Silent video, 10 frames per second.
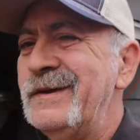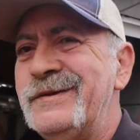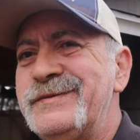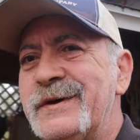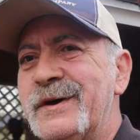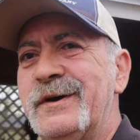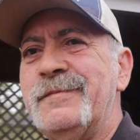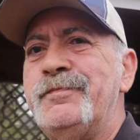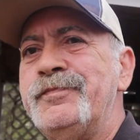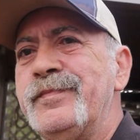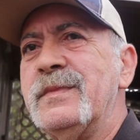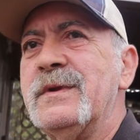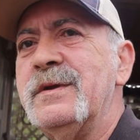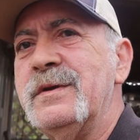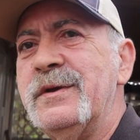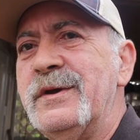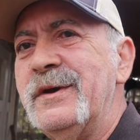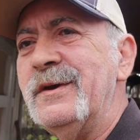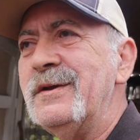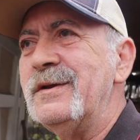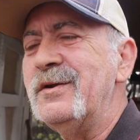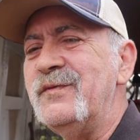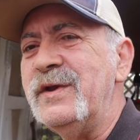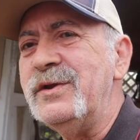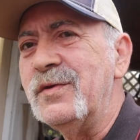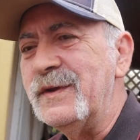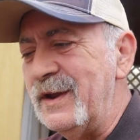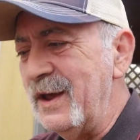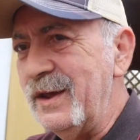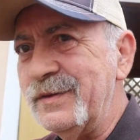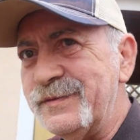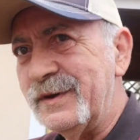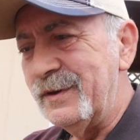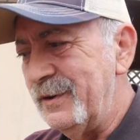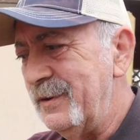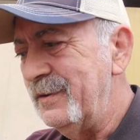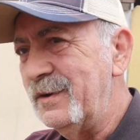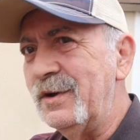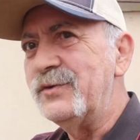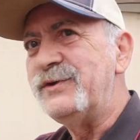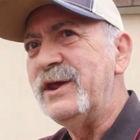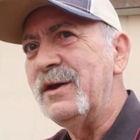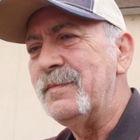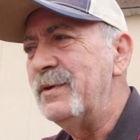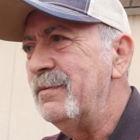This little video today is a little tip